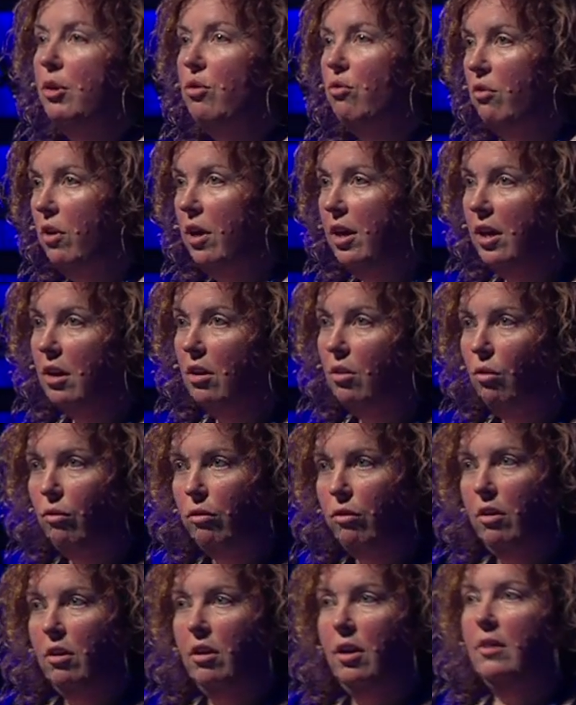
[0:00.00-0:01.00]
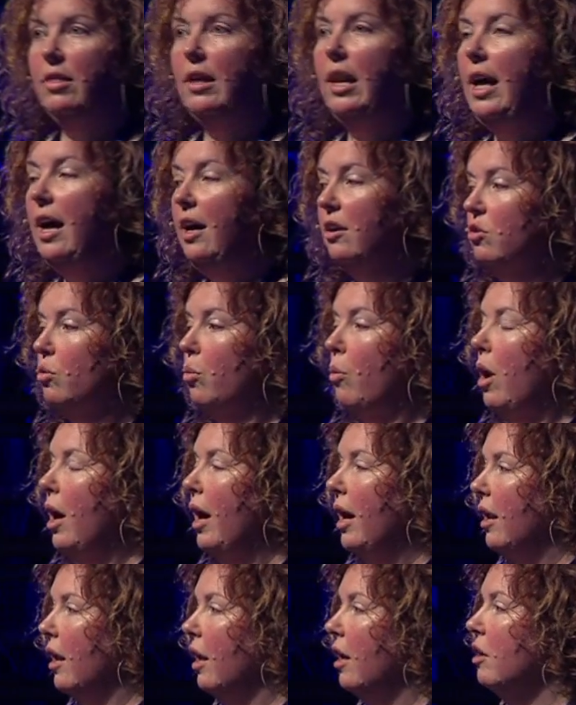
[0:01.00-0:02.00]
been trying over the last
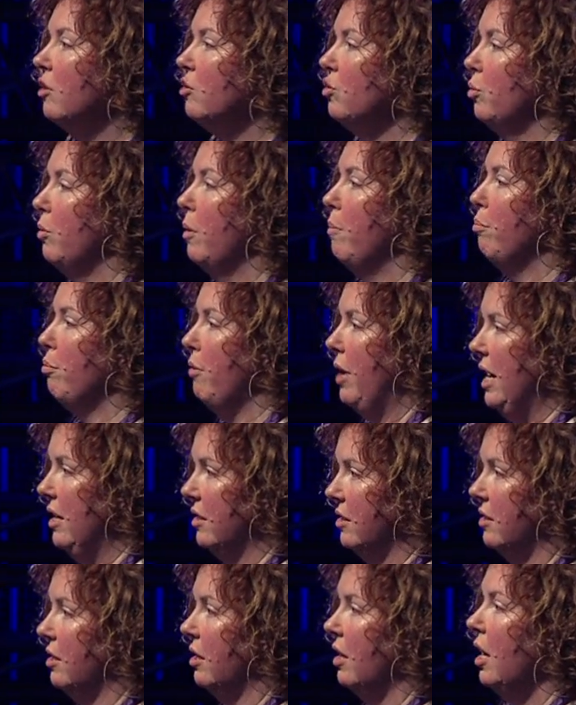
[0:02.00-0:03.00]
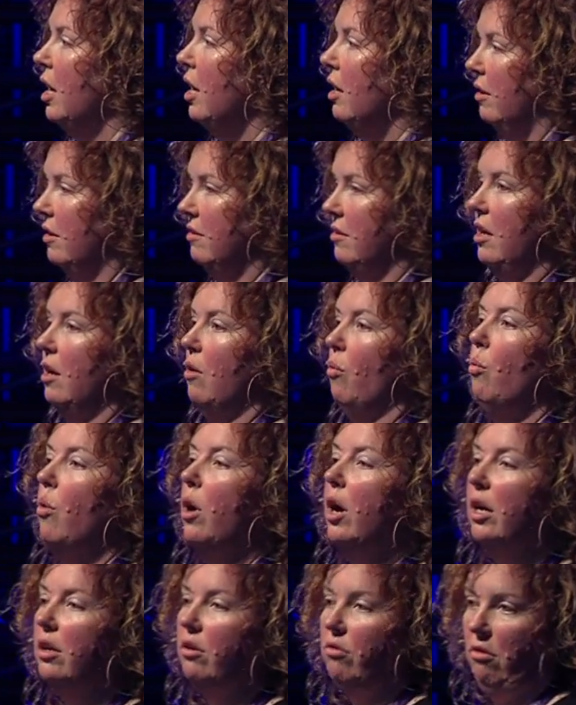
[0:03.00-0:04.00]
while to embrace these kind of
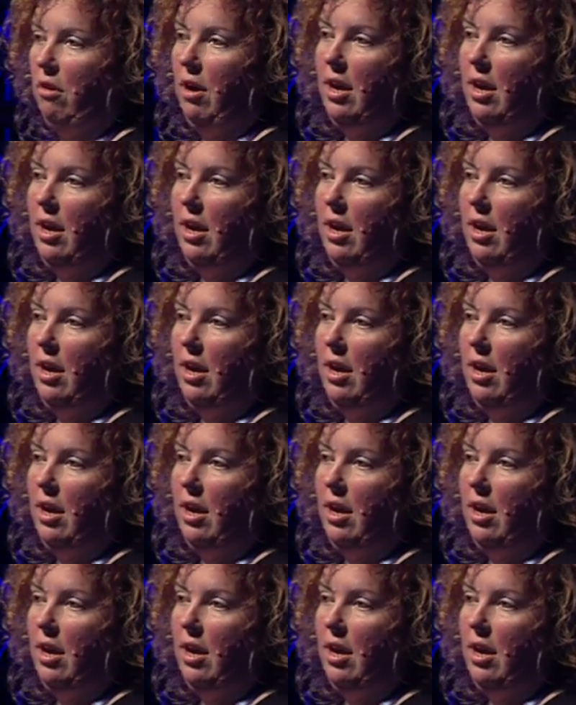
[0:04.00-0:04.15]
wider